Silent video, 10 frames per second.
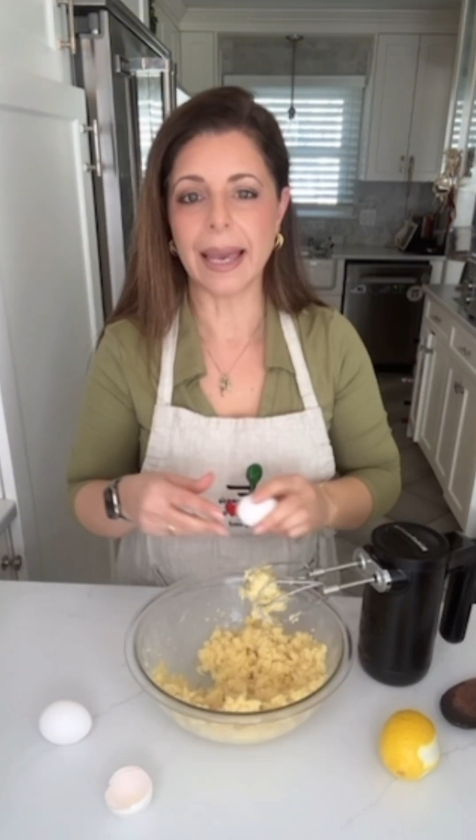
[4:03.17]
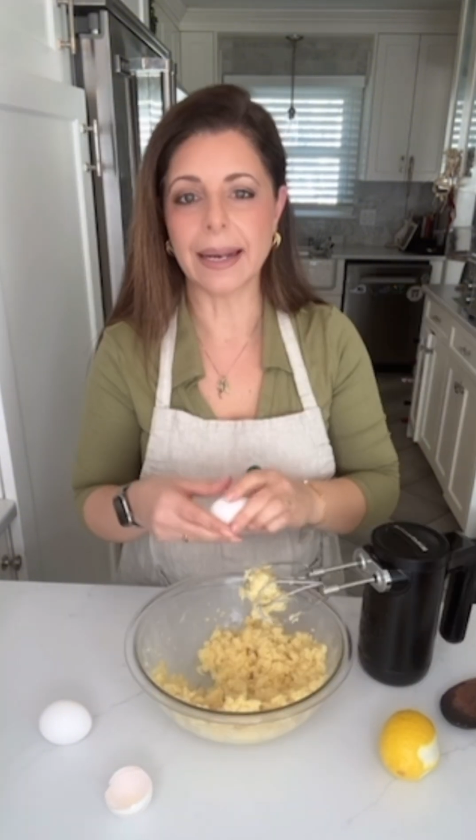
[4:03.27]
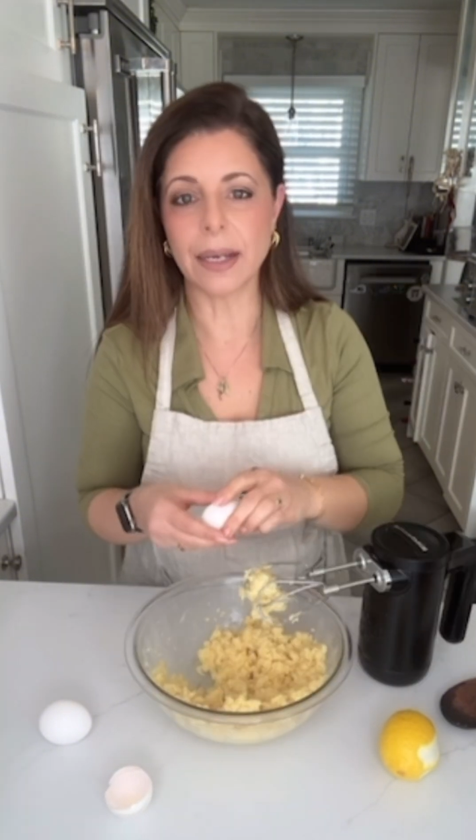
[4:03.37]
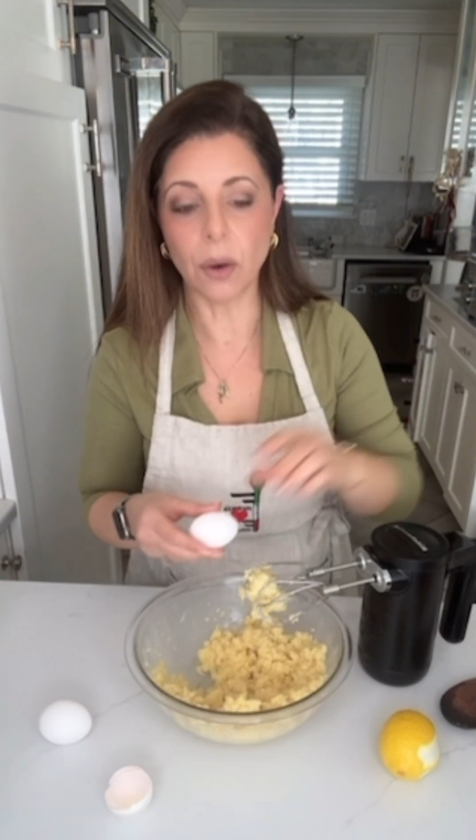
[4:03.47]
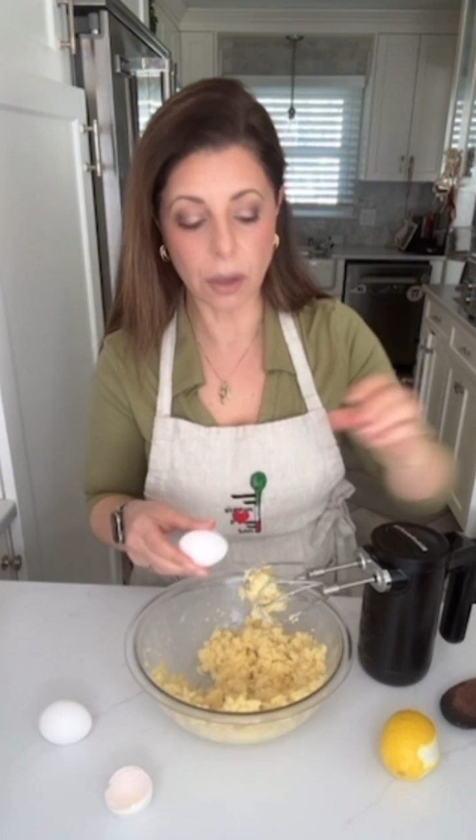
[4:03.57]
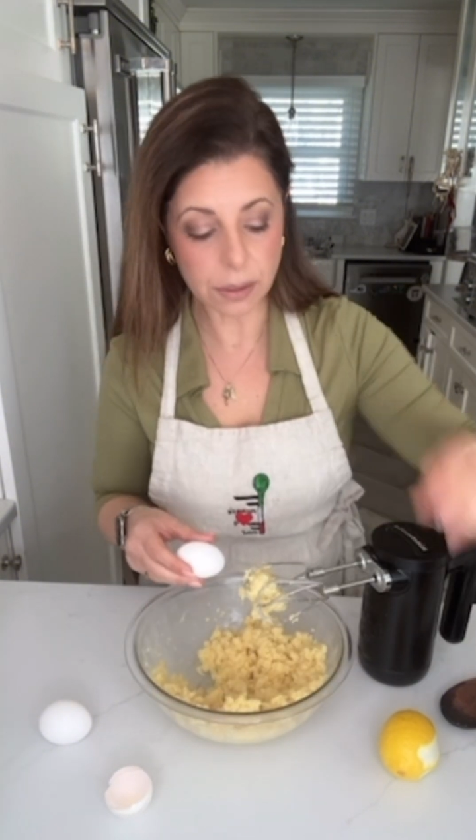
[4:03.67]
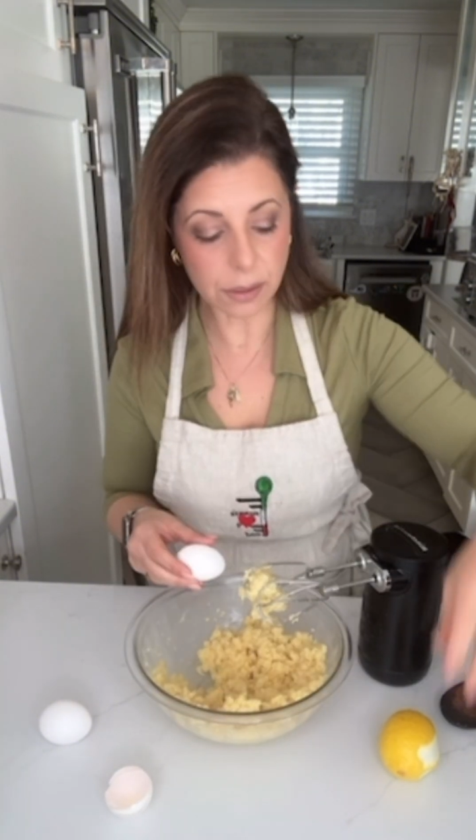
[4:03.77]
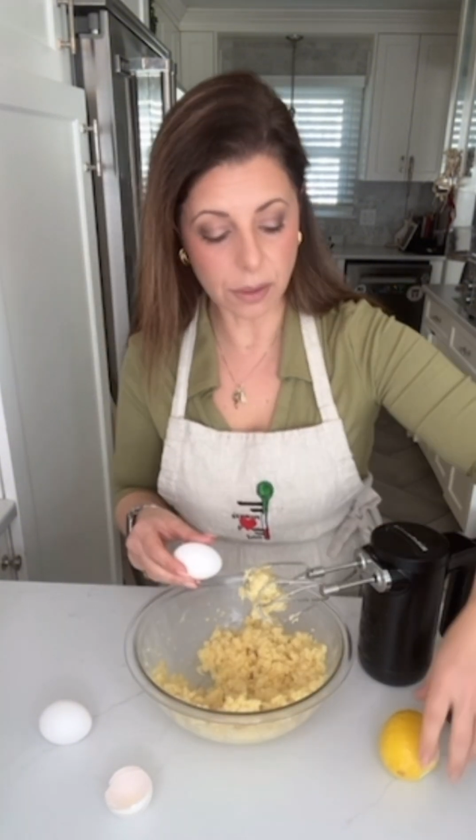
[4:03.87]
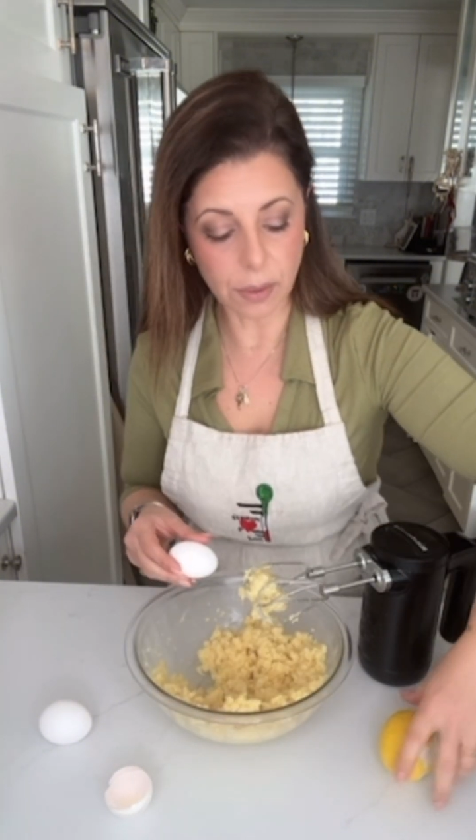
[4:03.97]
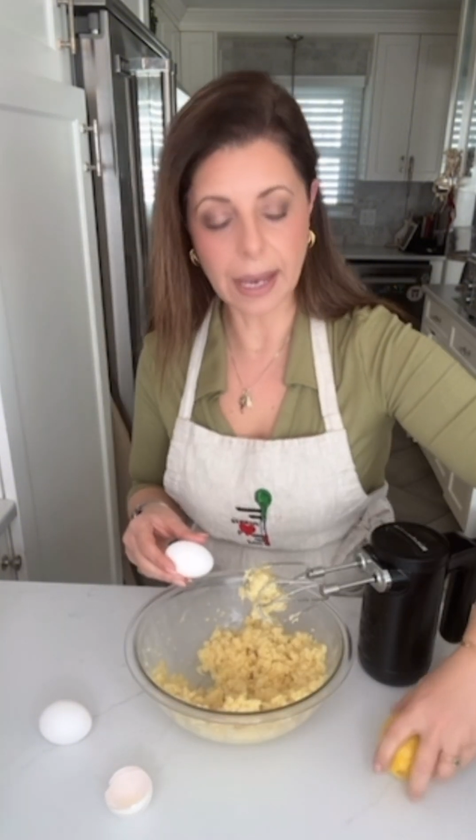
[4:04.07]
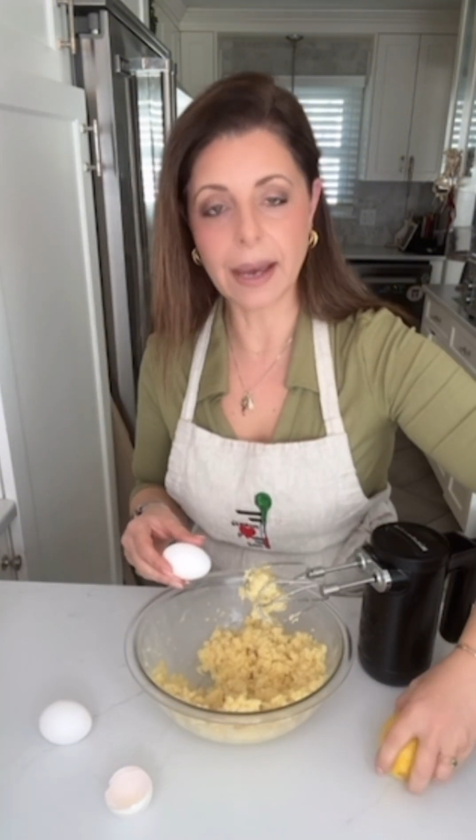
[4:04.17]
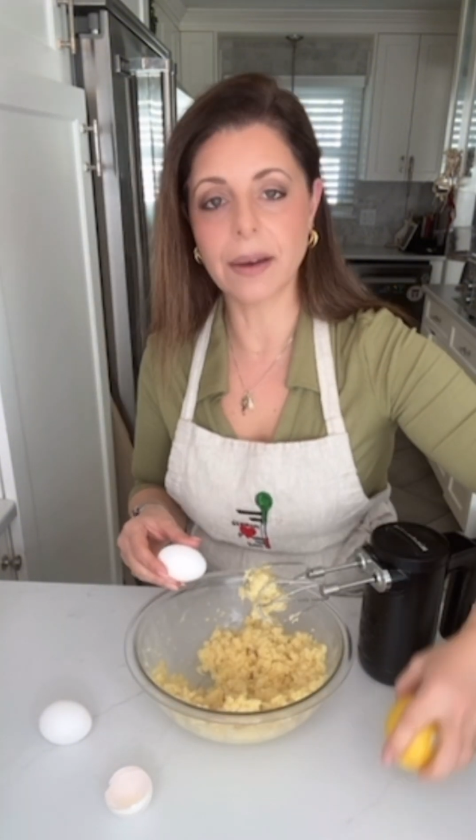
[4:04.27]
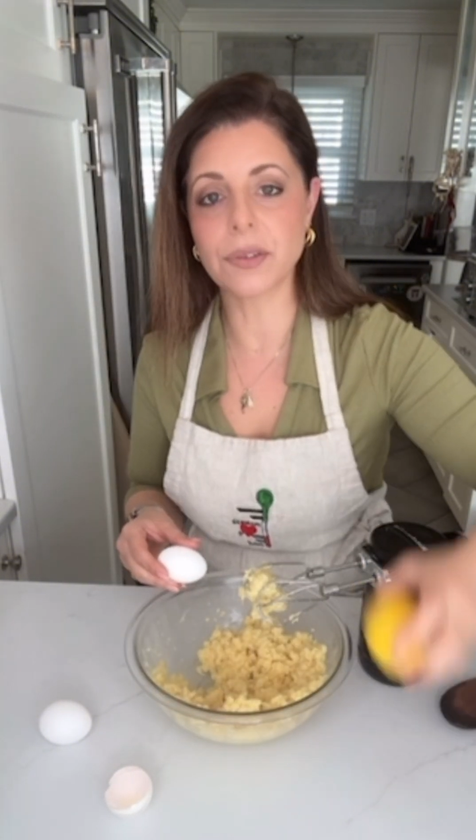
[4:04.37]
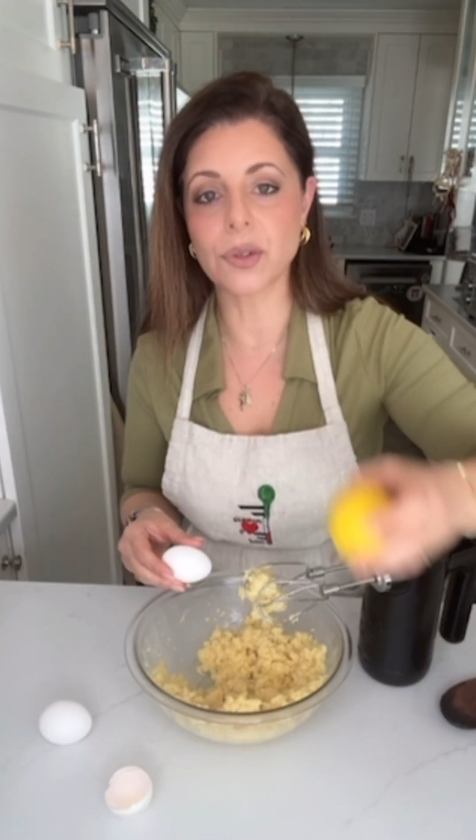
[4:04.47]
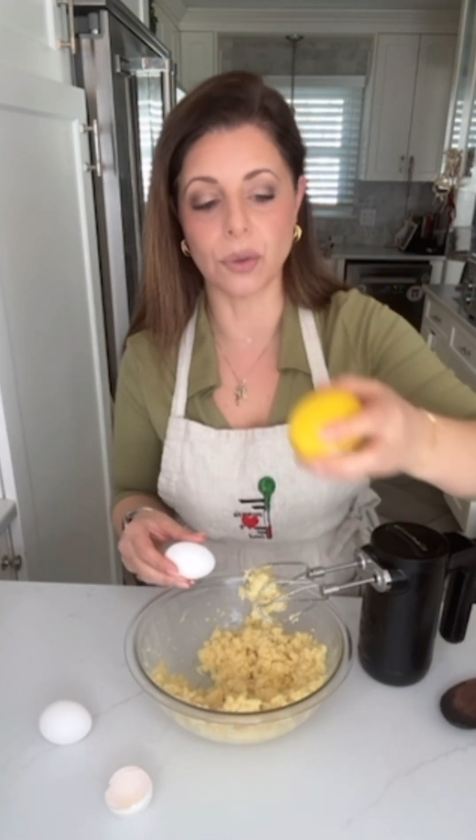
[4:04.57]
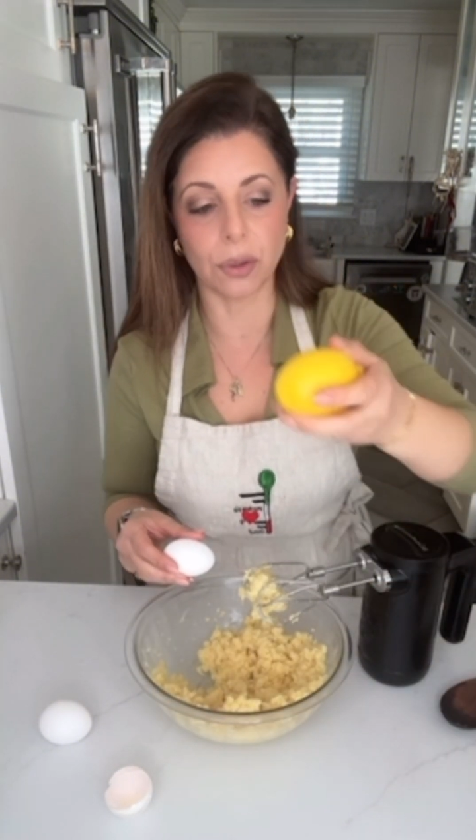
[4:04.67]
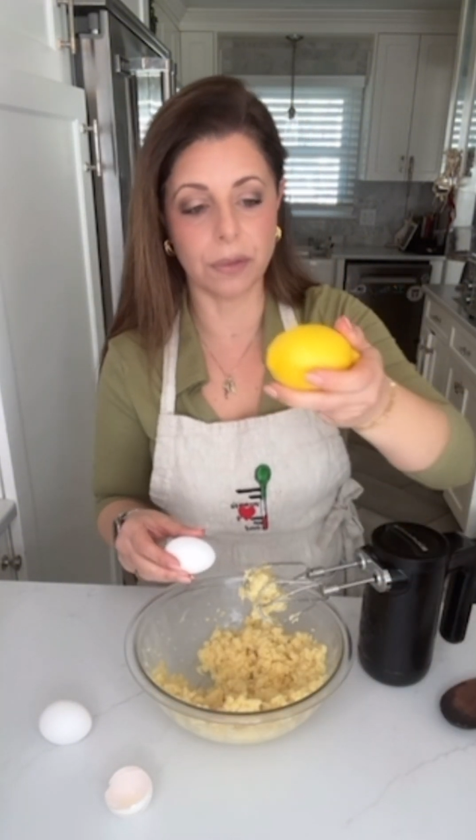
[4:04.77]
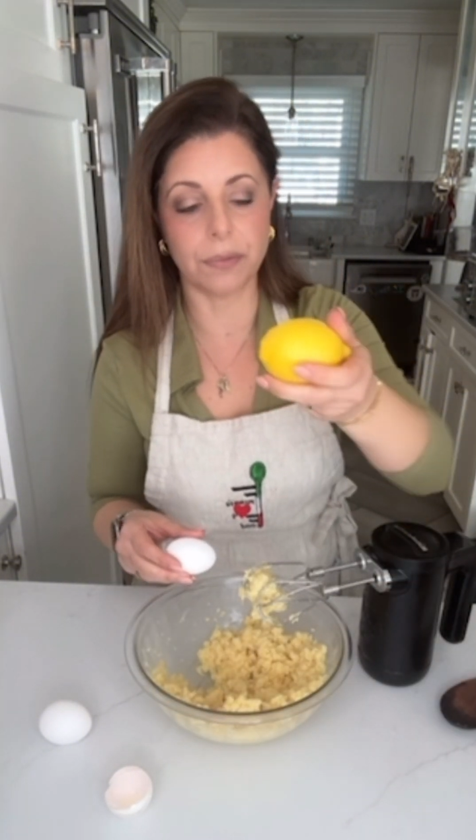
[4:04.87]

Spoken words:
And I also have sort